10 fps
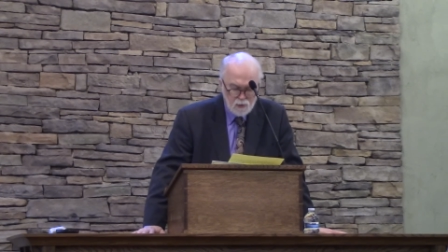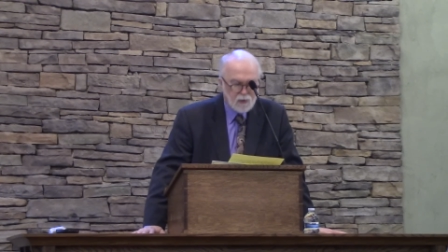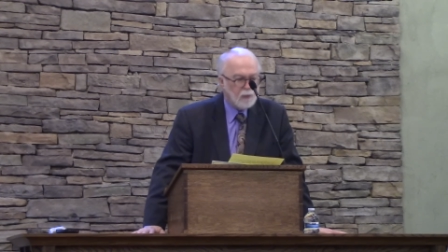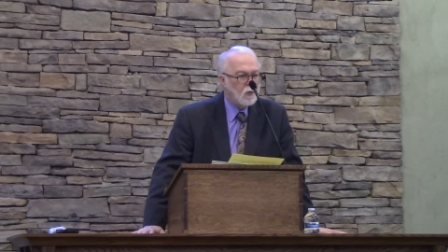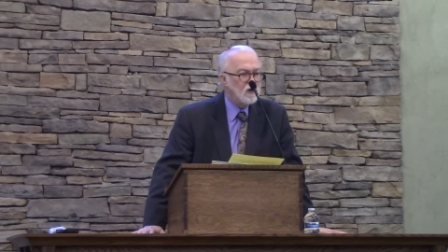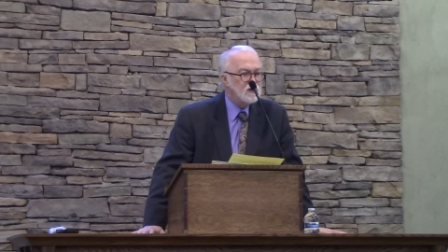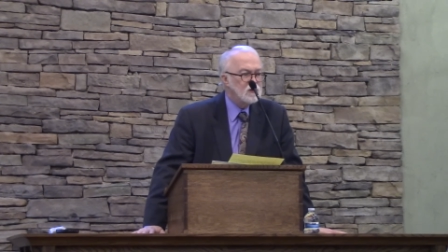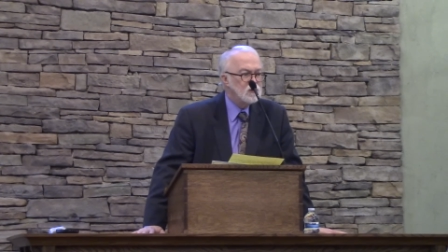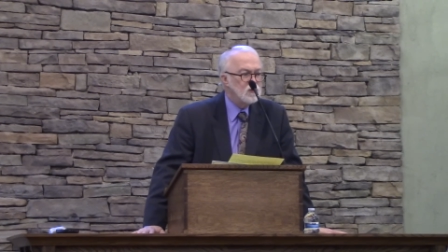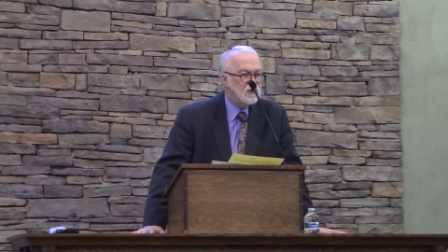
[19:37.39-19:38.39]
They wanted
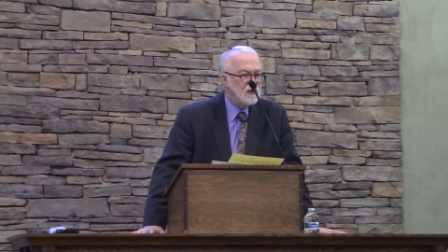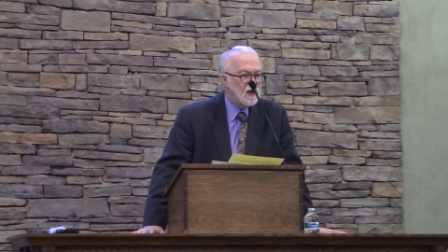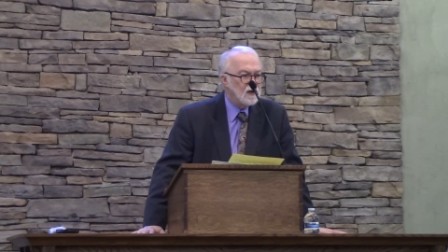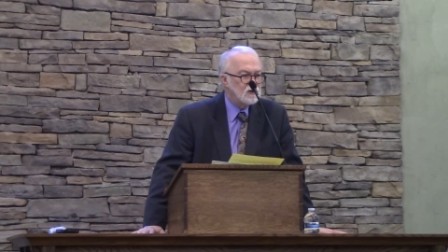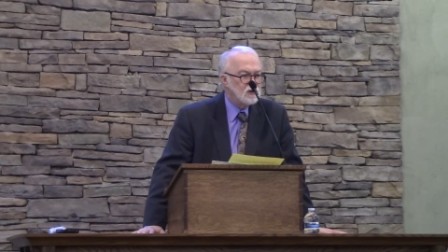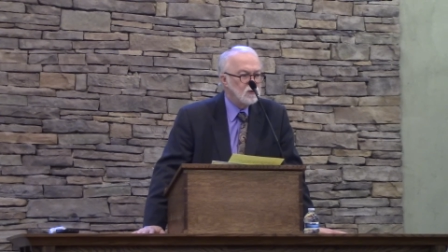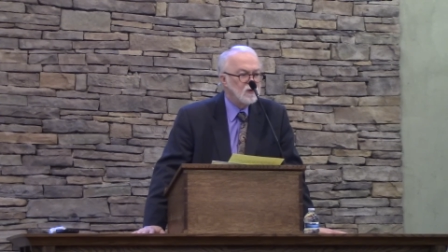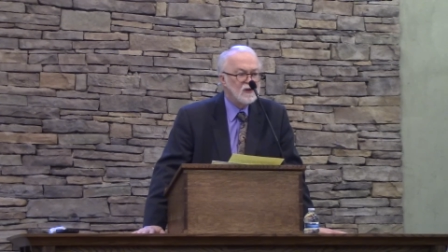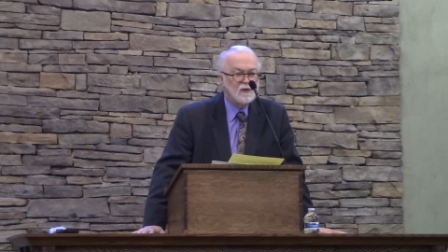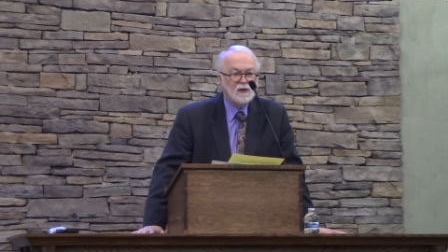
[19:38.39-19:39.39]
to do theology
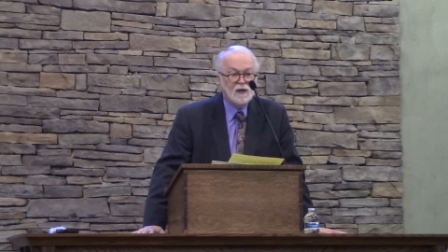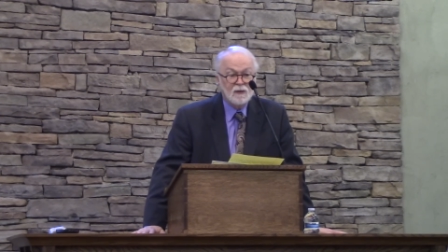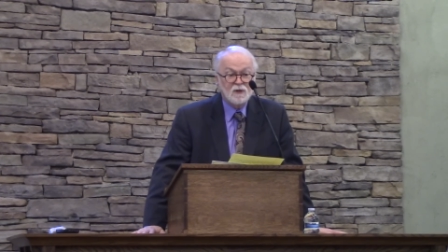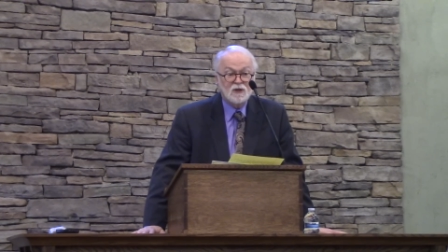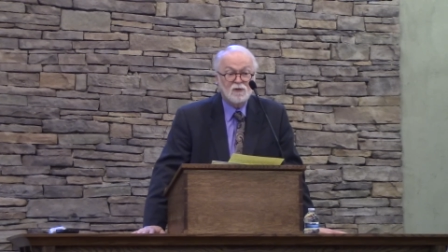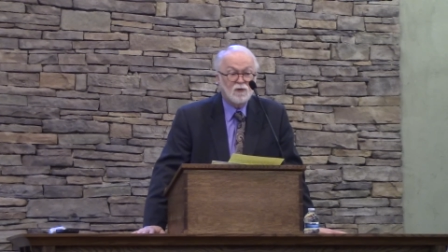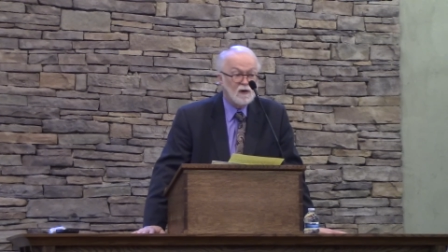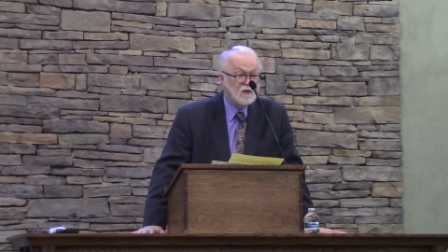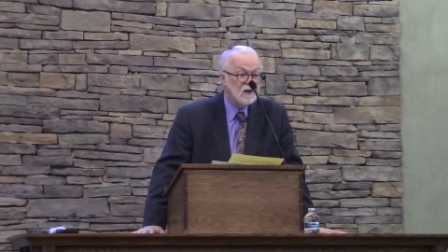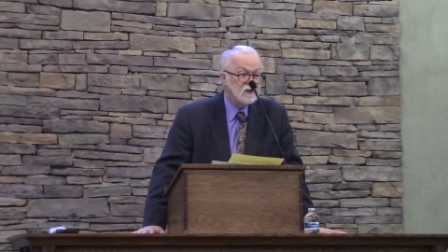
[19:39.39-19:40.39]
within the limits of
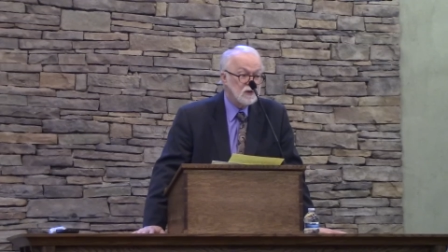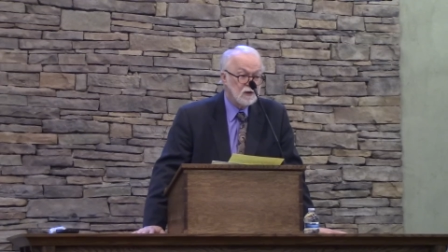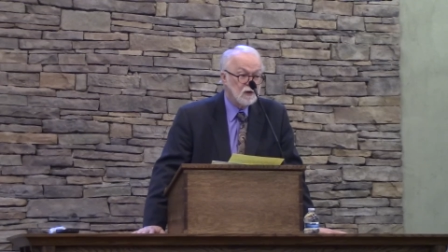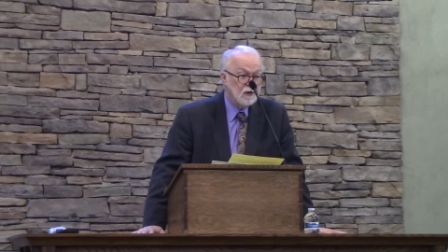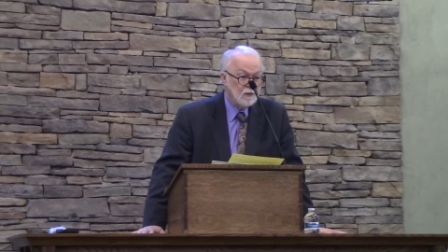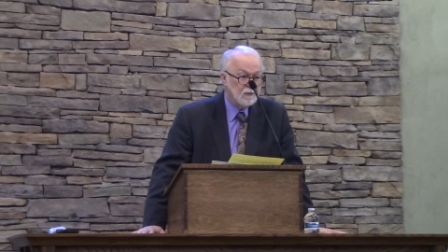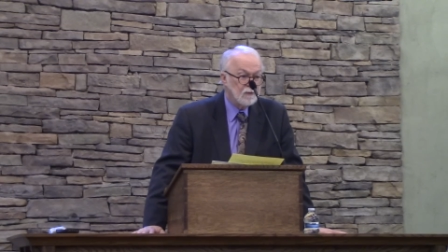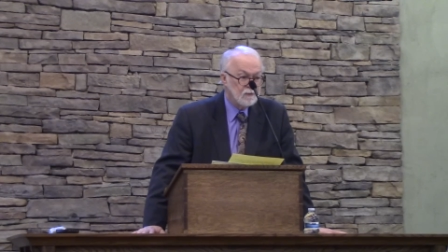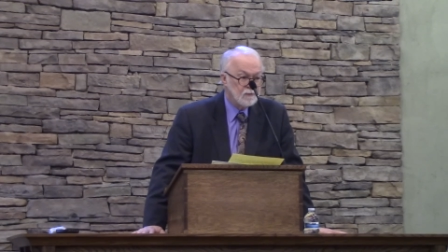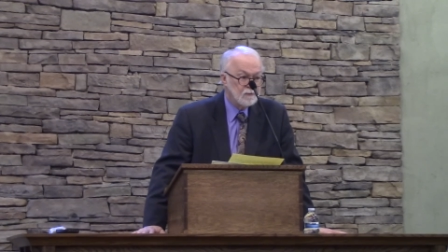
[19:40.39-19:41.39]
revelation alone.